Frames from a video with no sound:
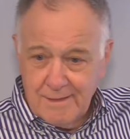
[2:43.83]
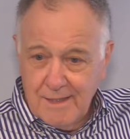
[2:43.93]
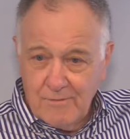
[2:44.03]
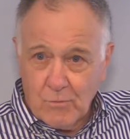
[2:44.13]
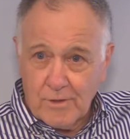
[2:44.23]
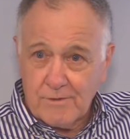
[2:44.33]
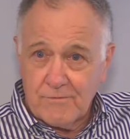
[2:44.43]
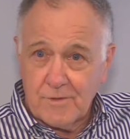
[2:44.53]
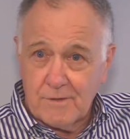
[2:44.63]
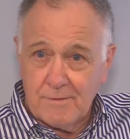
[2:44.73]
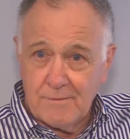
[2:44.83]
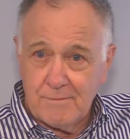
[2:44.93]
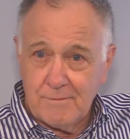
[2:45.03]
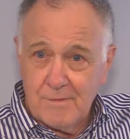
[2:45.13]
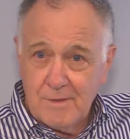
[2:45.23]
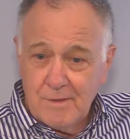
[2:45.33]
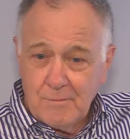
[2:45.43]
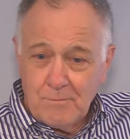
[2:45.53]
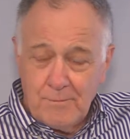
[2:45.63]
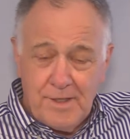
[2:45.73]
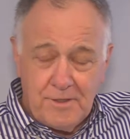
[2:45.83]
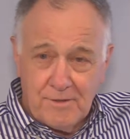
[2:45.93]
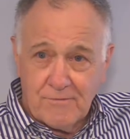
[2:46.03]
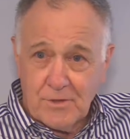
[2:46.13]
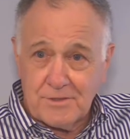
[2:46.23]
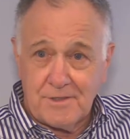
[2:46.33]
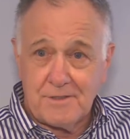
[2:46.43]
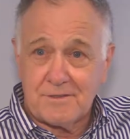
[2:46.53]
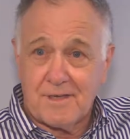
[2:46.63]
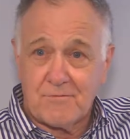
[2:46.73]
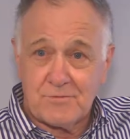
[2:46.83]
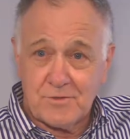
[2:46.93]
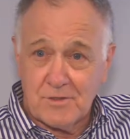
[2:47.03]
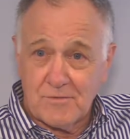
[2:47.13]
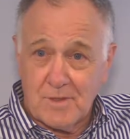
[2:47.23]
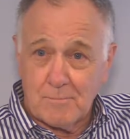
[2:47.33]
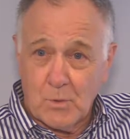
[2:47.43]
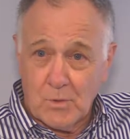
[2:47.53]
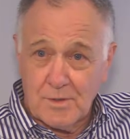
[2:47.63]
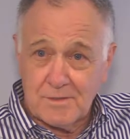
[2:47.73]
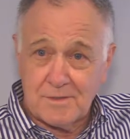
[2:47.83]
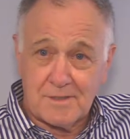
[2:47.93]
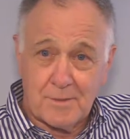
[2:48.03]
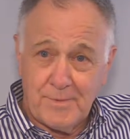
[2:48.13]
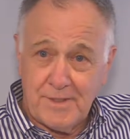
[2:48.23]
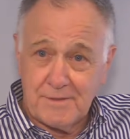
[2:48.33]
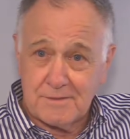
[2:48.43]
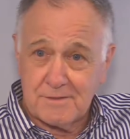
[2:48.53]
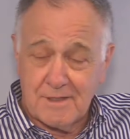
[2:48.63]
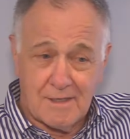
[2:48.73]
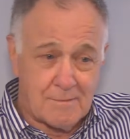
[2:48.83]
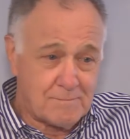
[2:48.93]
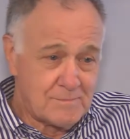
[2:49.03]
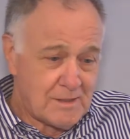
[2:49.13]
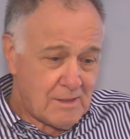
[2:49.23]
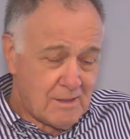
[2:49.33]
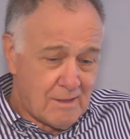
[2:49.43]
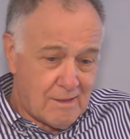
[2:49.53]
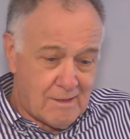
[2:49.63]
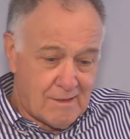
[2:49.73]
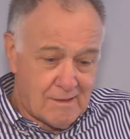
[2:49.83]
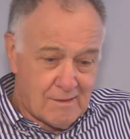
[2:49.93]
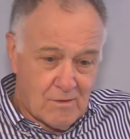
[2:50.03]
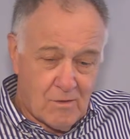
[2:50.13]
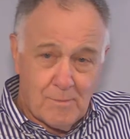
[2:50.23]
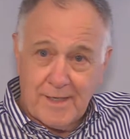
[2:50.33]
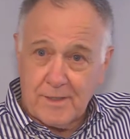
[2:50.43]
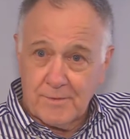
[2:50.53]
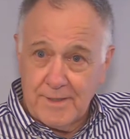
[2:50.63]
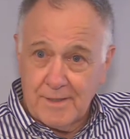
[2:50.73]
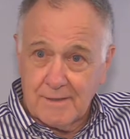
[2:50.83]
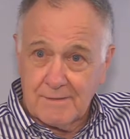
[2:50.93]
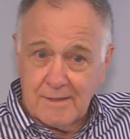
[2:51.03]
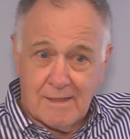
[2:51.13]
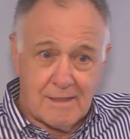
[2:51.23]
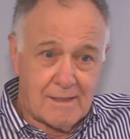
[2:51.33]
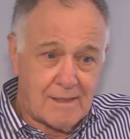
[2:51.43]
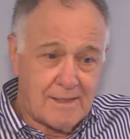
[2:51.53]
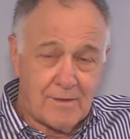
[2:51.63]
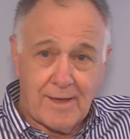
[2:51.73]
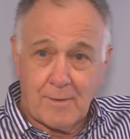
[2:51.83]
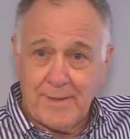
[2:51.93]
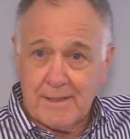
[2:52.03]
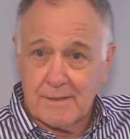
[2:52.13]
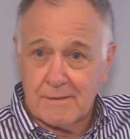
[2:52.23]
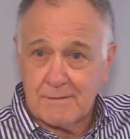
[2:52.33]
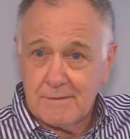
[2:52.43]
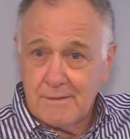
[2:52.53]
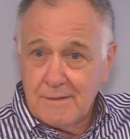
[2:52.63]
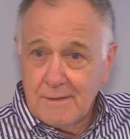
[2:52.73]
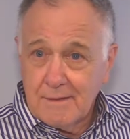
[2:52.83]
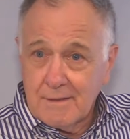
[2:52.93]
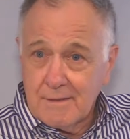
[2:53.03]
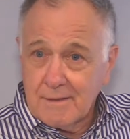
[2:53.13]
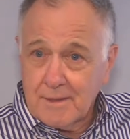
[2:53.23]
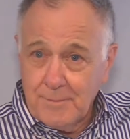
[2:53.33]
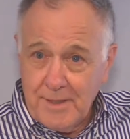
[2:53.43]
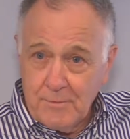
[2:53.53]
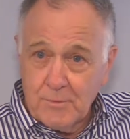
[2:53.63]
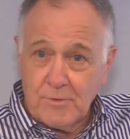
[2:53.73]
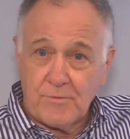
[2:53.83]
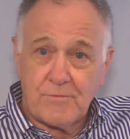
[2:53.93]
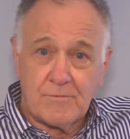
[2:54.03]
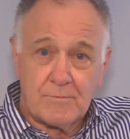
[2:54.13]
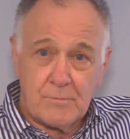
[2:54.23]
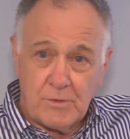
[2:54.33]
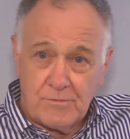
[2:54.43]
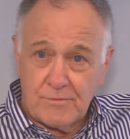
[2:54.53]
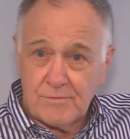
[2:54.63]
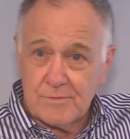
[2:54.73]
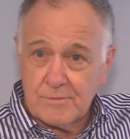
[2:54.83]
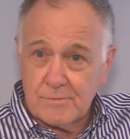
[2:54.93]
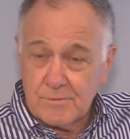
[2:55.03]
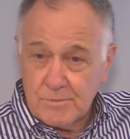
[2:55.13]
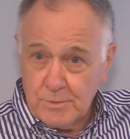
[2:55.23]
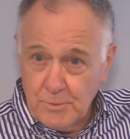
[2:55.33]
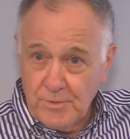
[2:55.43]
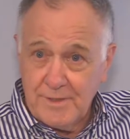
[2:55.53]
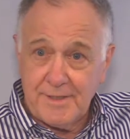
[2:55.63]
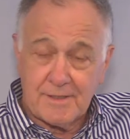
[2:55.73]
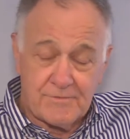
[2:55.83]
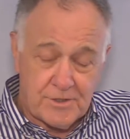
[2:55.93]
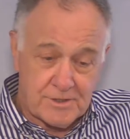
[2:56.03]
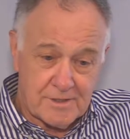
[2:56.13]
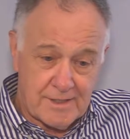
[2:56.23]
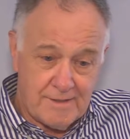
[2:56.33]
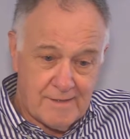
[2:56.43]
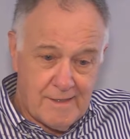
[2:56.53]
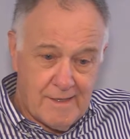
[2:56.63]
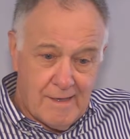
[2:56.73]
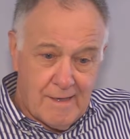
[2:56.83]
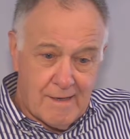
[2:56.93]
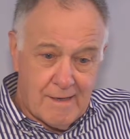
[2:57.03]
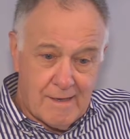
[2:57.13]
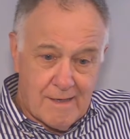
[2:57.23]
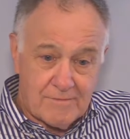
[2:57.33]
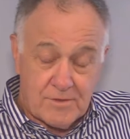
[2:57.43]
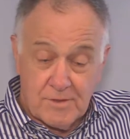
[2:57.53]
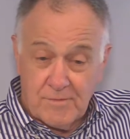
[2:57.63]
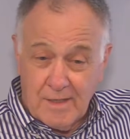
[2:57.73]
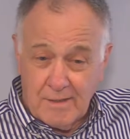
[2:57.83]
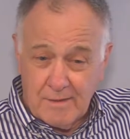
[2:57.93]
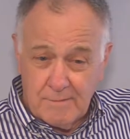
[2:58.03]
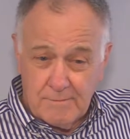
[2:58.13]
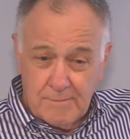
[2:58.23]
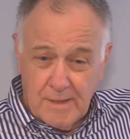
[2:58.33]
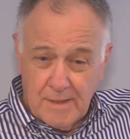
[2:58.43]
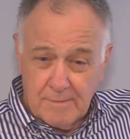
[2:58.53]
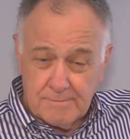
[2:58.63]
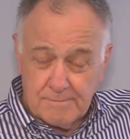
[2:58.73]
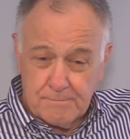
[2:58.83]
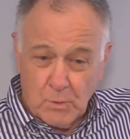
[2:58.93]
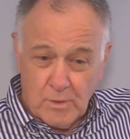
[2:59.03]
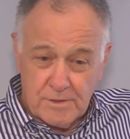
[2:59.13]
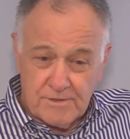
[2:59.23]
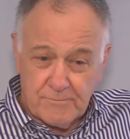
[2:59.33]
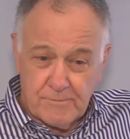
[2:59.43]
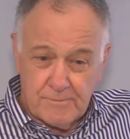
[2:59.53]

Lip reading: I've worked for many universities. I've served on boards and committees all my career. I know how to make a committee move smoothly and efficiently. I've served on boards of